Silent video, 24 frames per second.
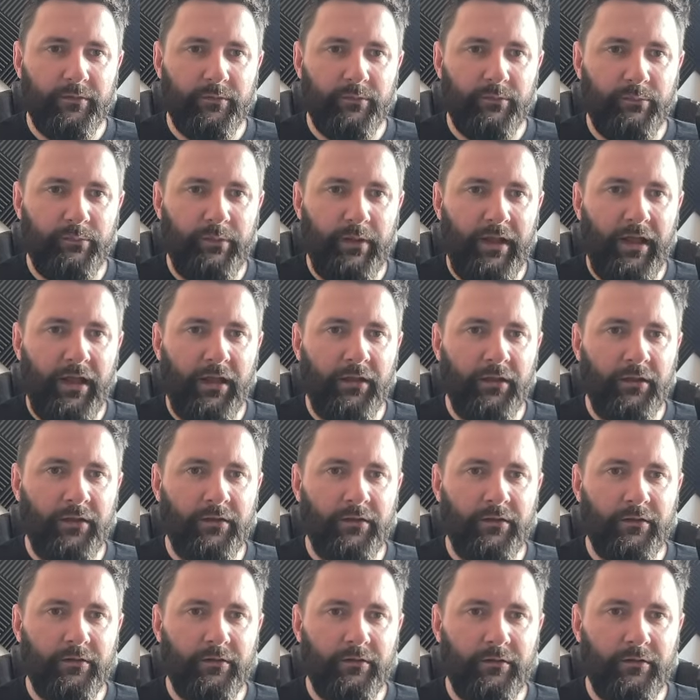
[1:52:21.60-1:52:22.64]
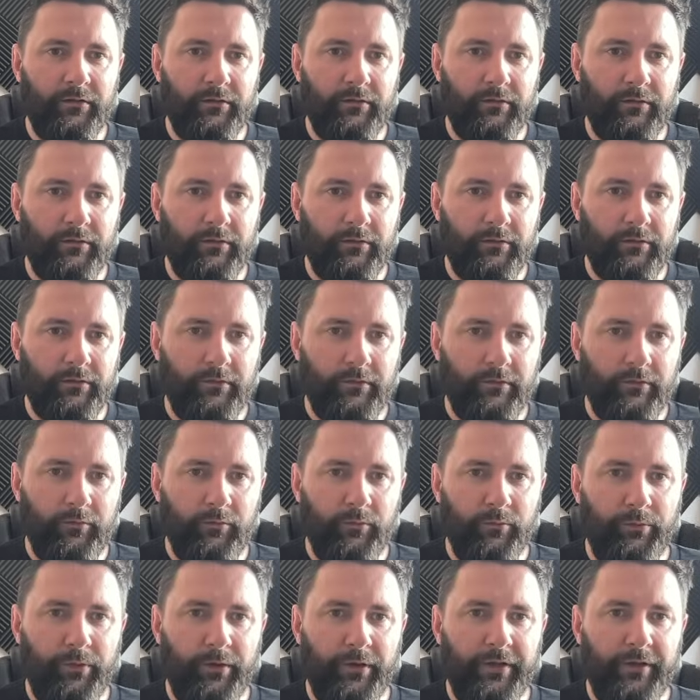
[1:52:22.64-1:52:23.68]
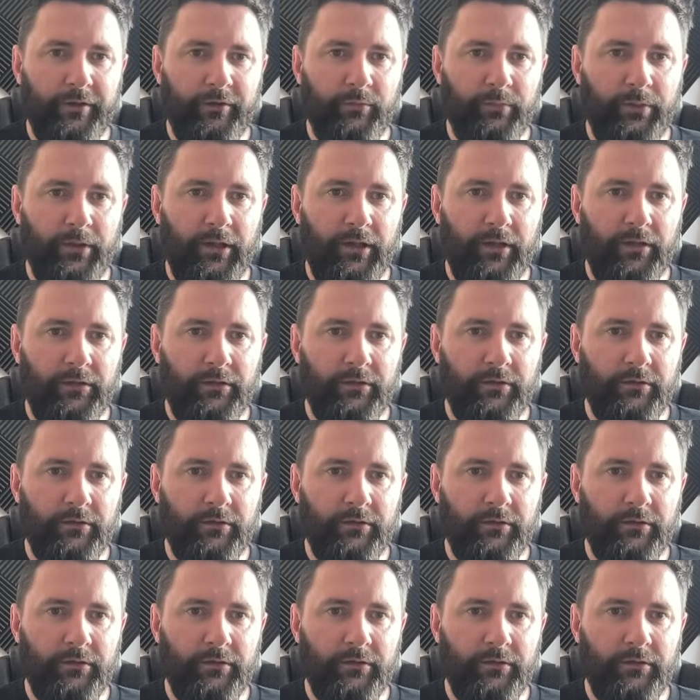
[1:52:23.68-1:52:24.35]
Pal? Old buddy, old pal?